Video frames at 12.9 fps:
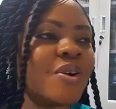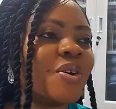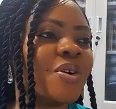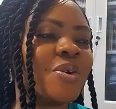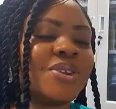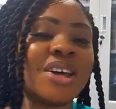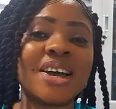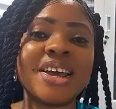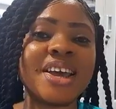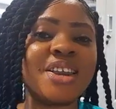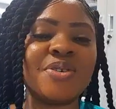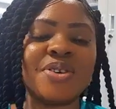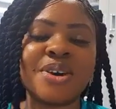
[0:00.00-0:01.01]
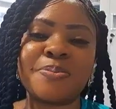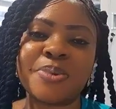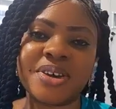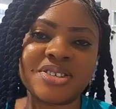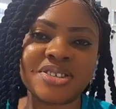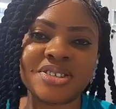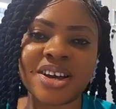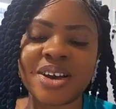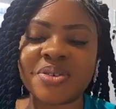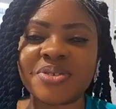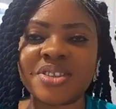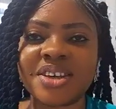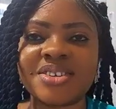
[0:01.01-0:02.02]
or than any other person
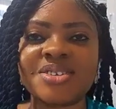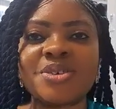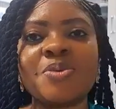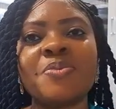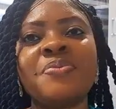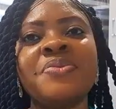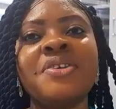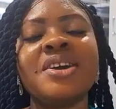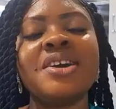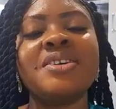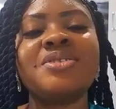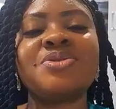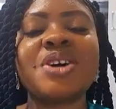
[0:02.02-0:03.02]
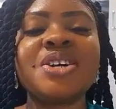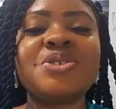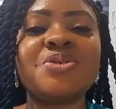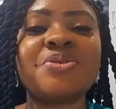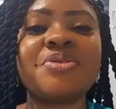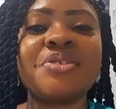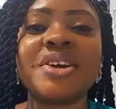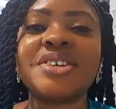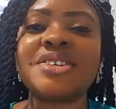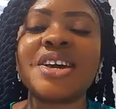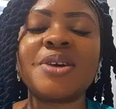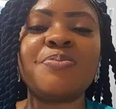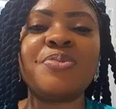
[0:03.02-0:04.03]
out there. So try to
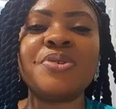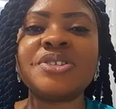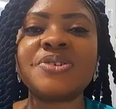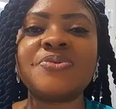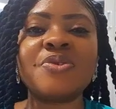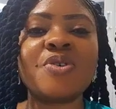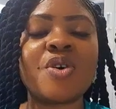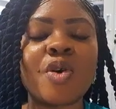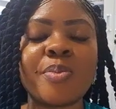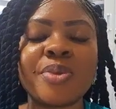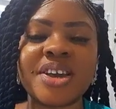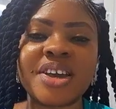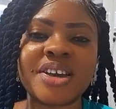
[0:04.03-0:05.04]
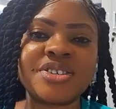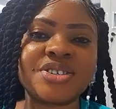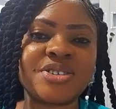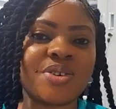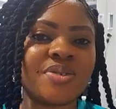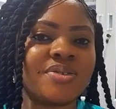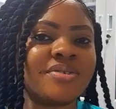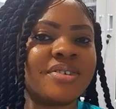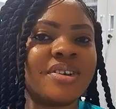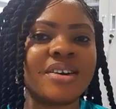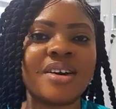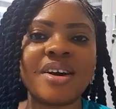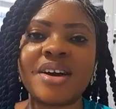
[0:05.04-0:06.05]
create a beautiful communication
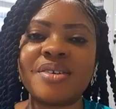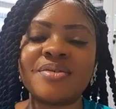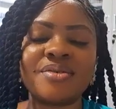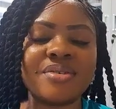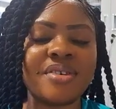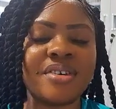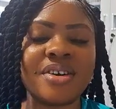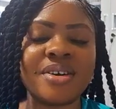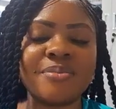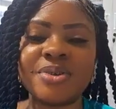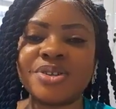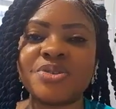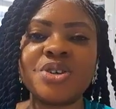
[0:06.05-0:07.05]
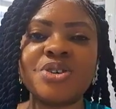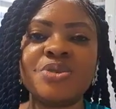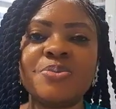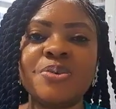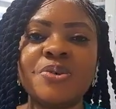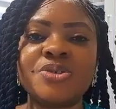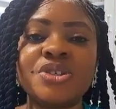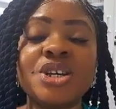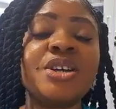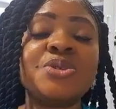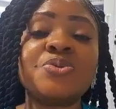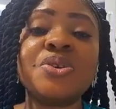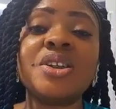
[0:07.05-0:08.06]
and between you both.
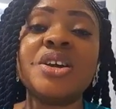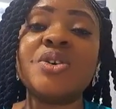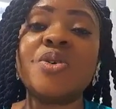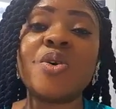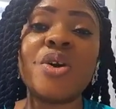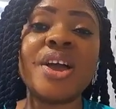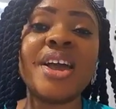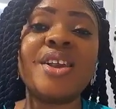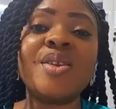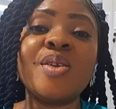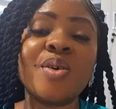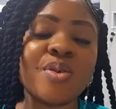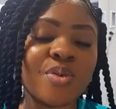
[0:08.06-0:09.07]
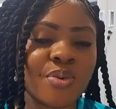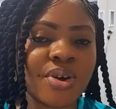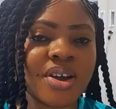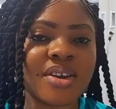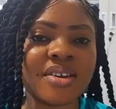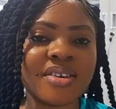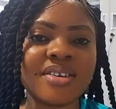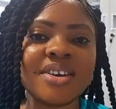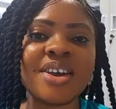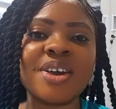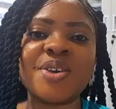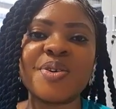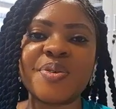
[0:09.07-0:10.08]
It really go a long way
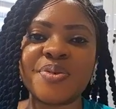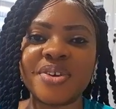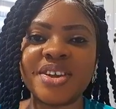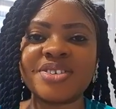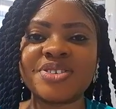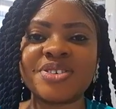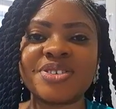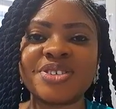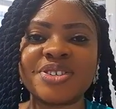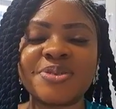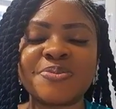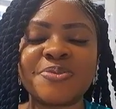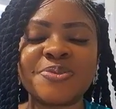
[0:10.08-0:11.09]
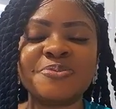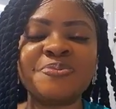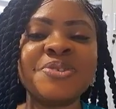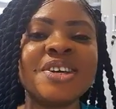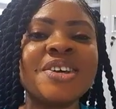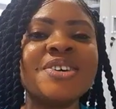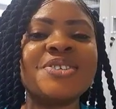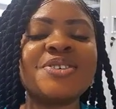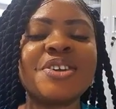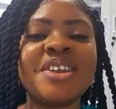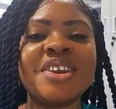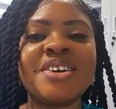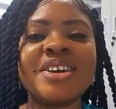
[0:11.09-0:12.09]
in your relationship.
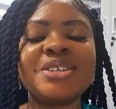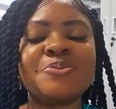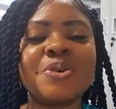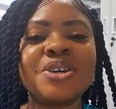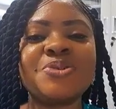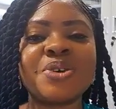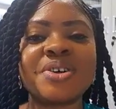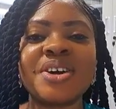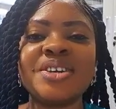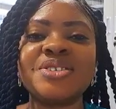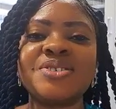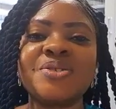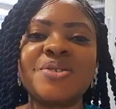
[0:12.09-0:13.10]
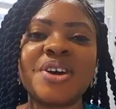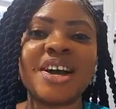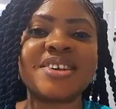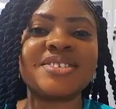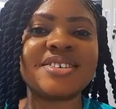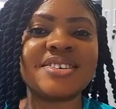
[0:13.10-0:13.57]
So the next point we're going to look at